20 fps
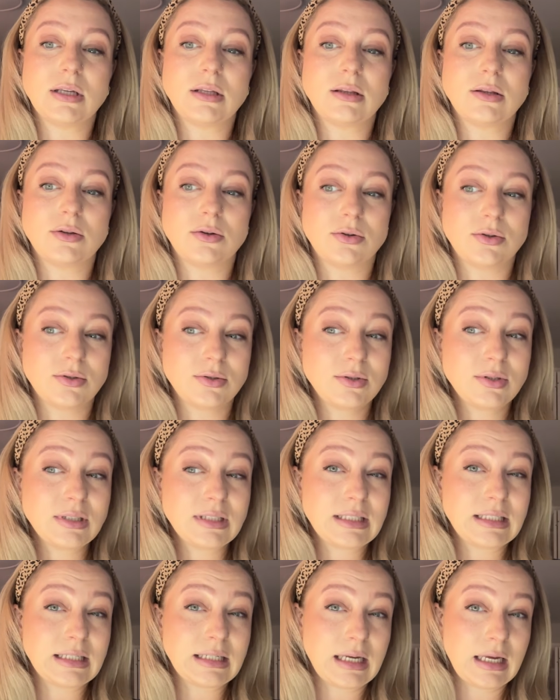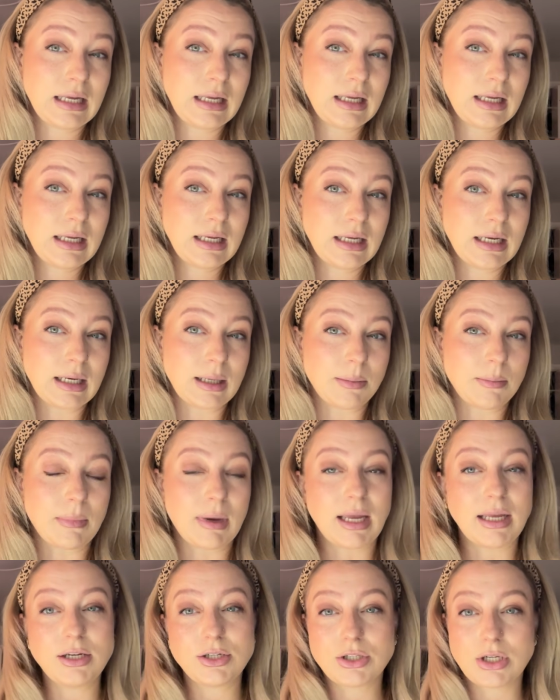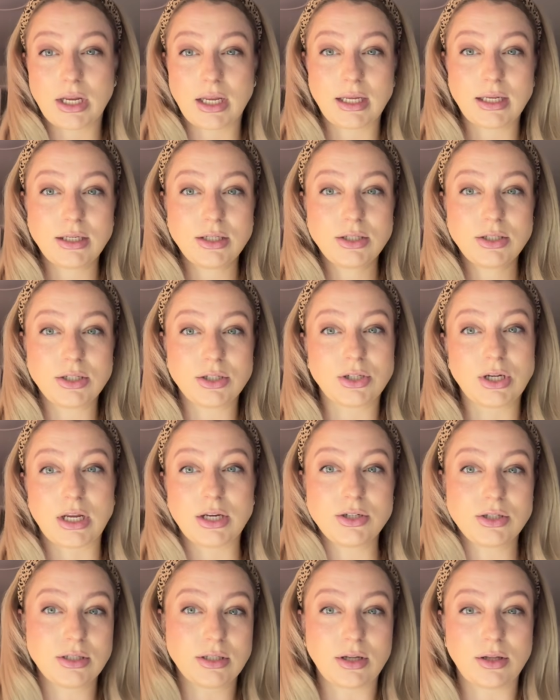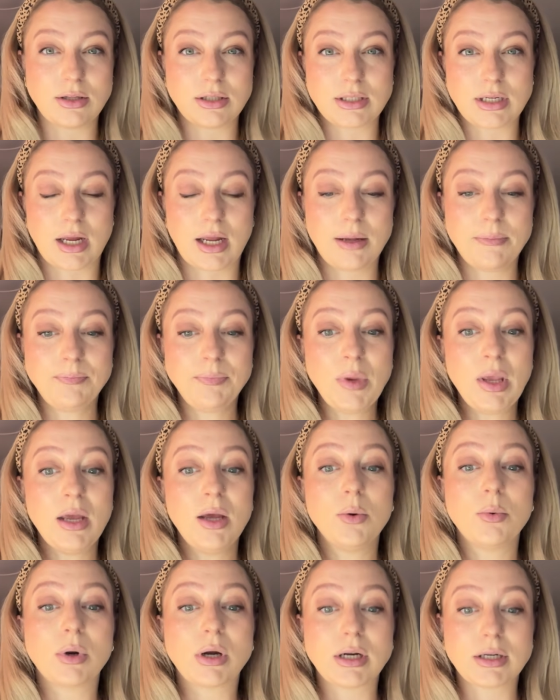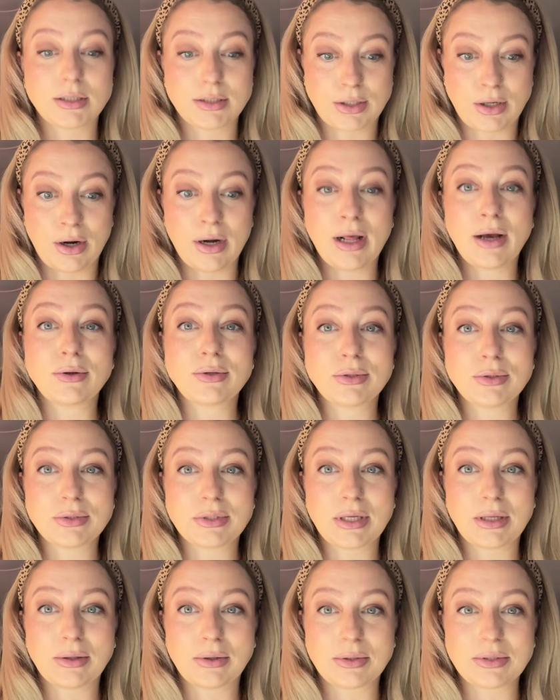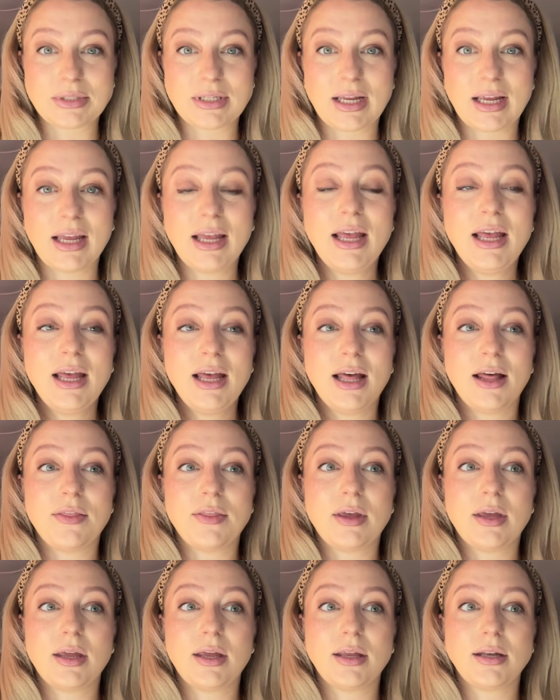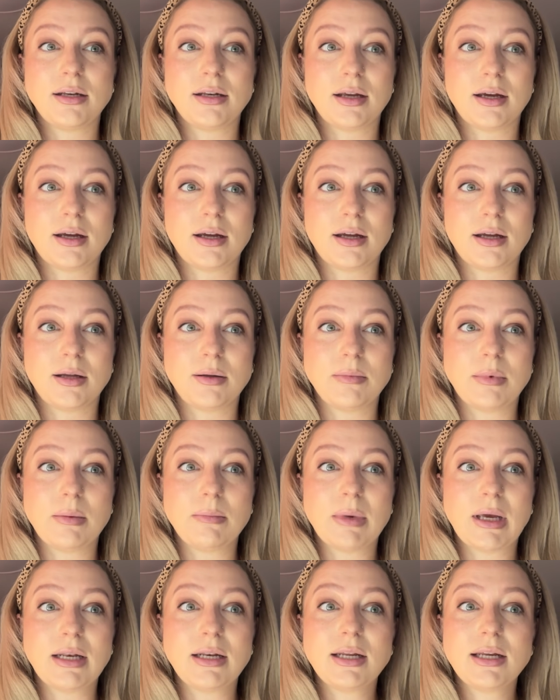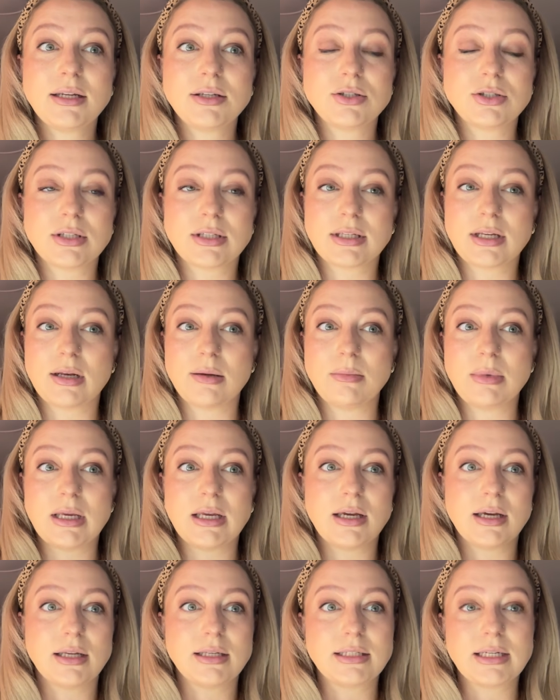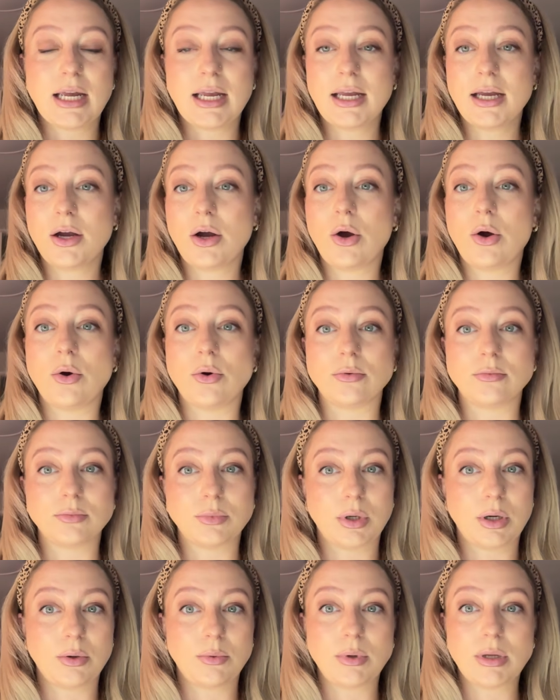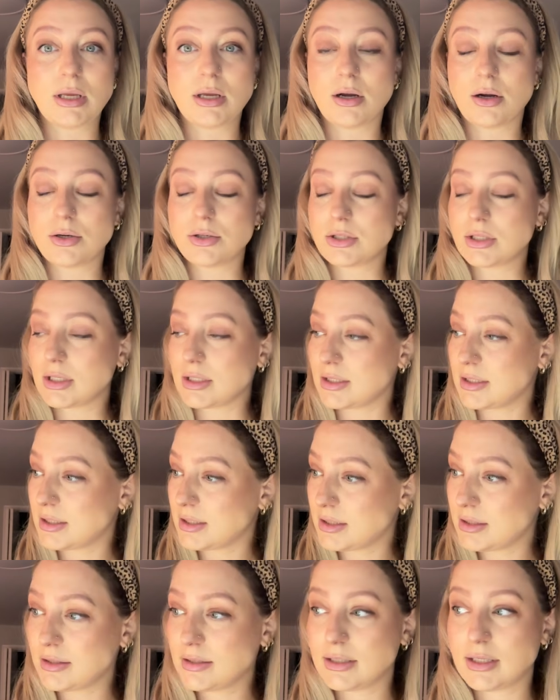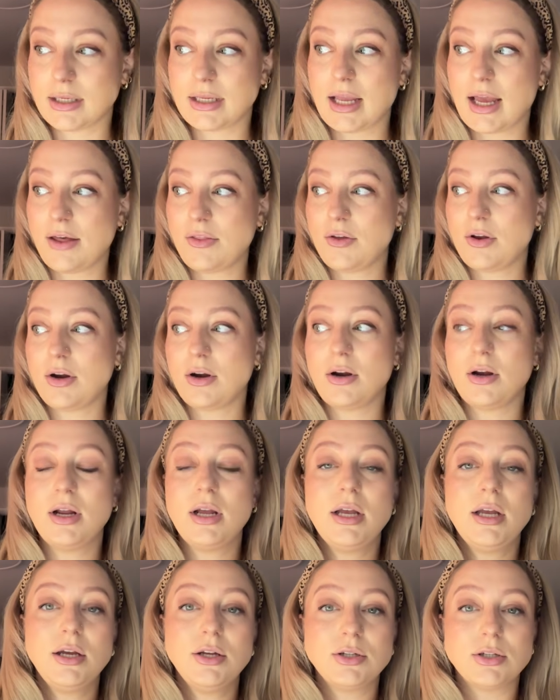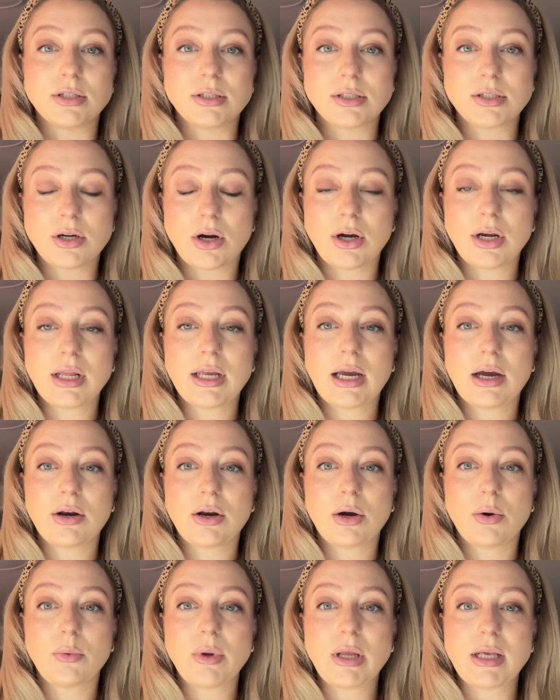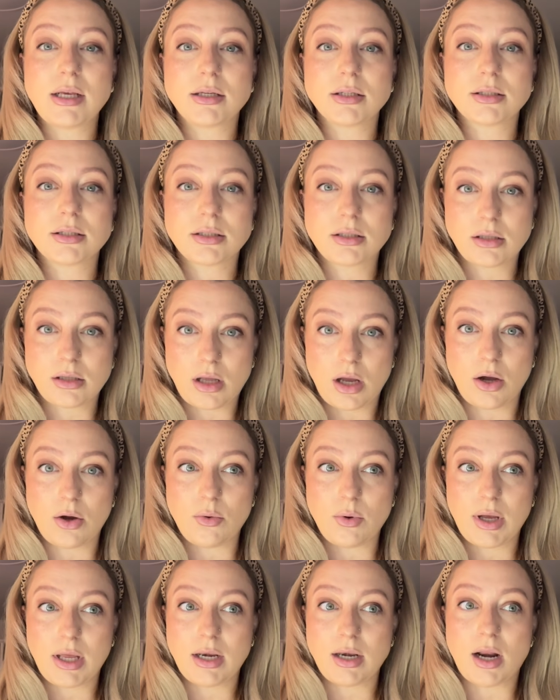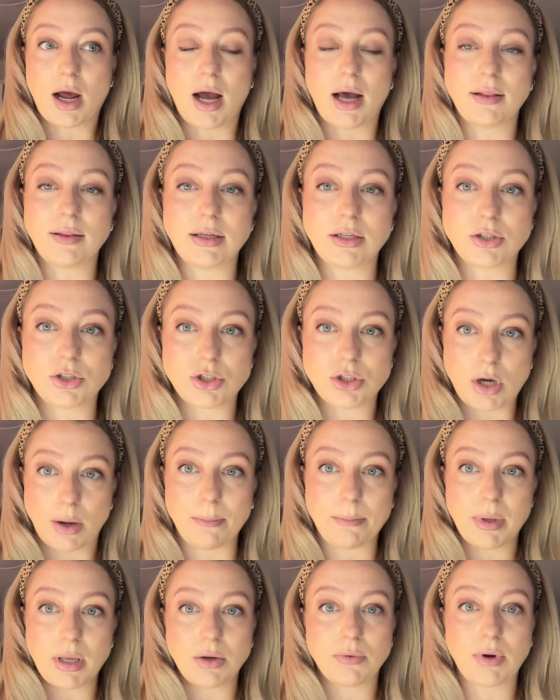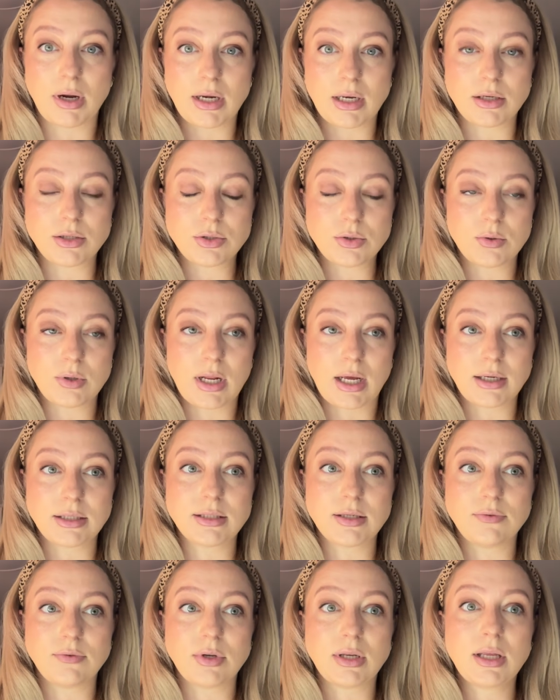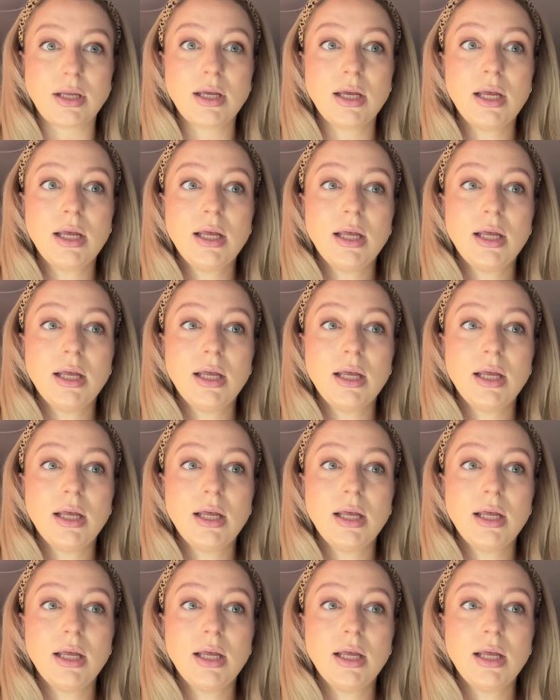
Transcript: Thursday, and it might change. It changes all the time. We're going to start out Tuesday, Thursday, and then Monday is just going to be a day at home where we are just together, just starting out our week slow and not like jumping right into an activity.